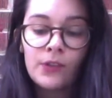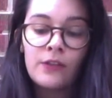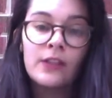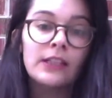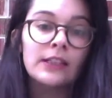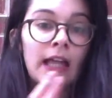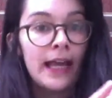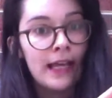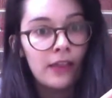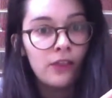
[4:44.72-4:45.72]
the
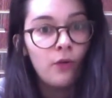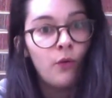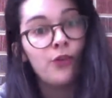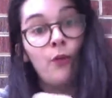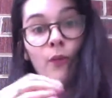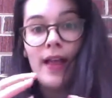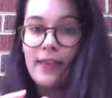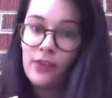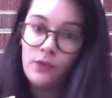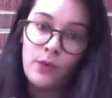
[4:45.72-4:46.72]
length or the
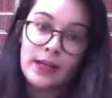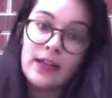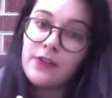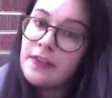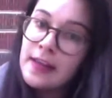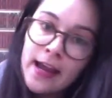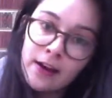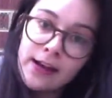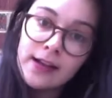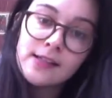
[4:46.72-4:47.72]
width when given the
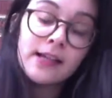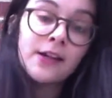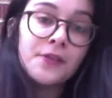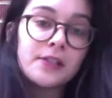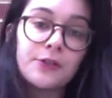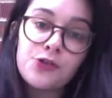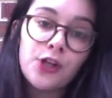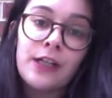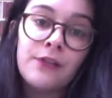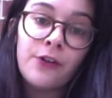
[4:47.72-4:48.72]
area, because I know that's a little
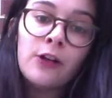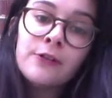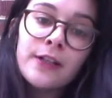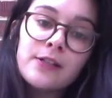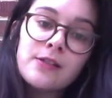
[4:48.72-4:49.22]
tricky for all of us.